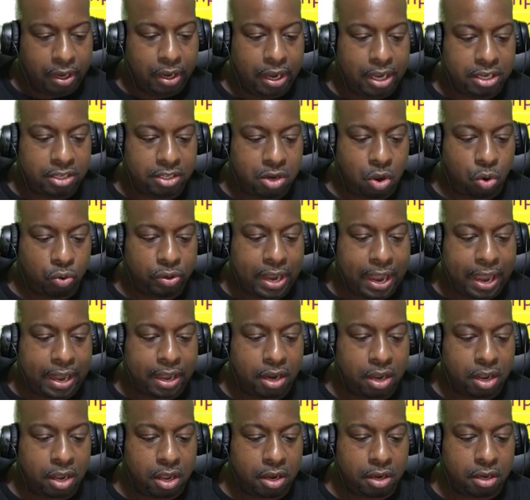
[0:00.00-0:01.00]
is
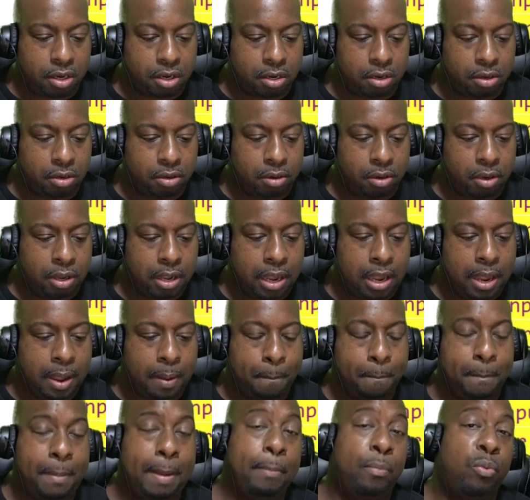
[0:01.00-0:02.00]
located under
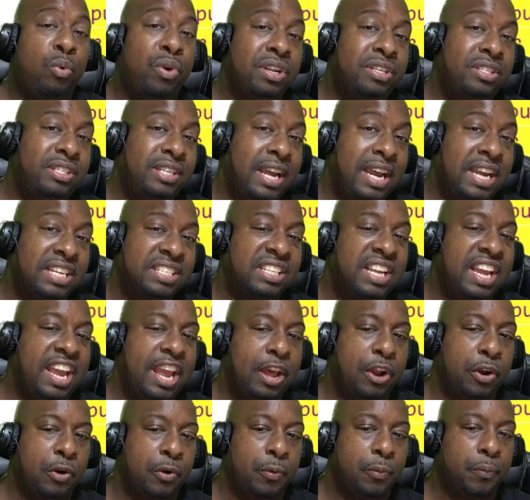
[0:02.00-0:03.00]
memory test
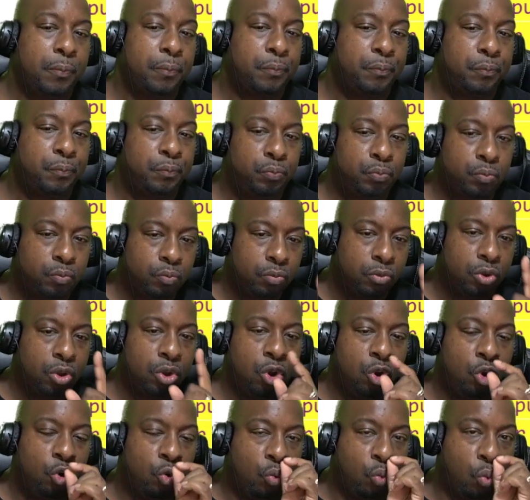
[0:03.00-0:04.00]
header.
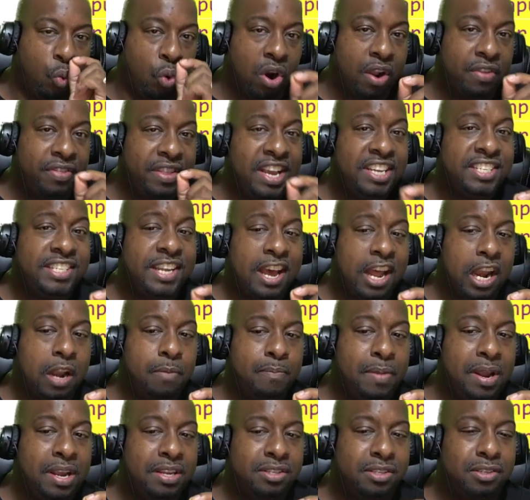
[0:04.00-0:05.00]
One of these
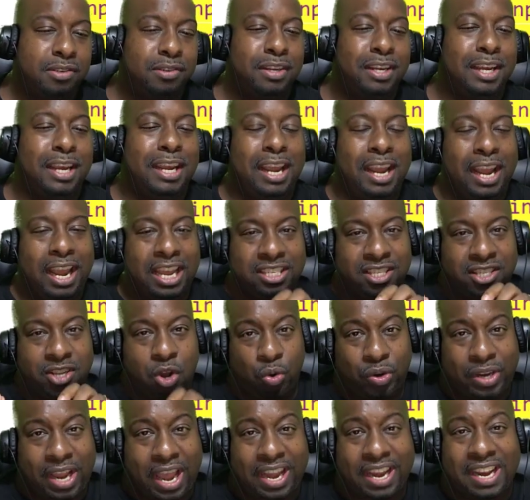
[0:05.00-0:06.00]
elements is
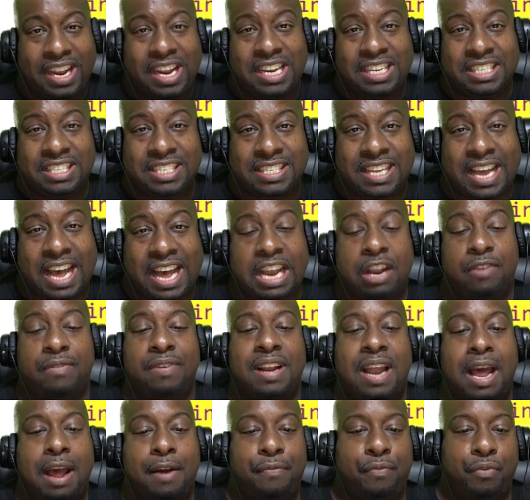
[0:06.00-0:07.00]
located inside of
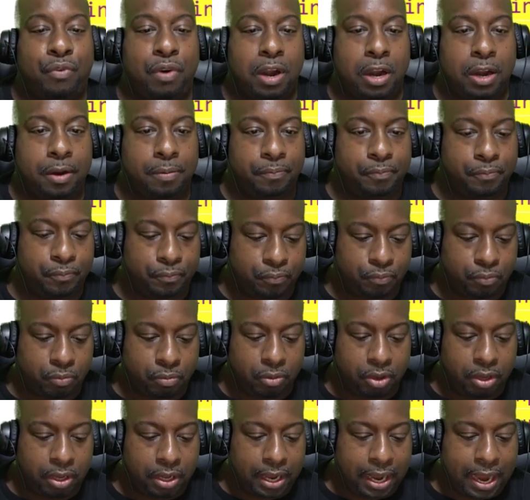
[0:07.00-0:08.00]
an iframe.
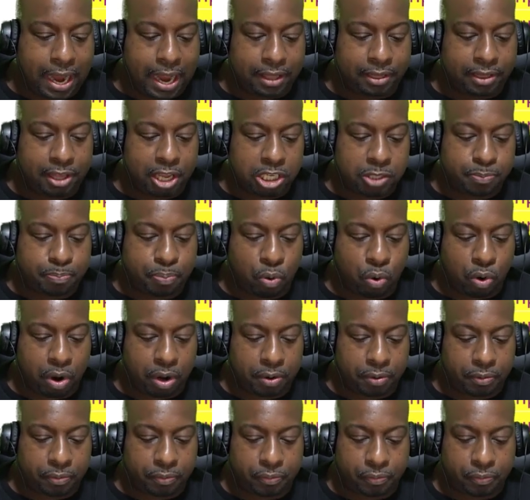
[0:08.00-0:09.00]
At this point,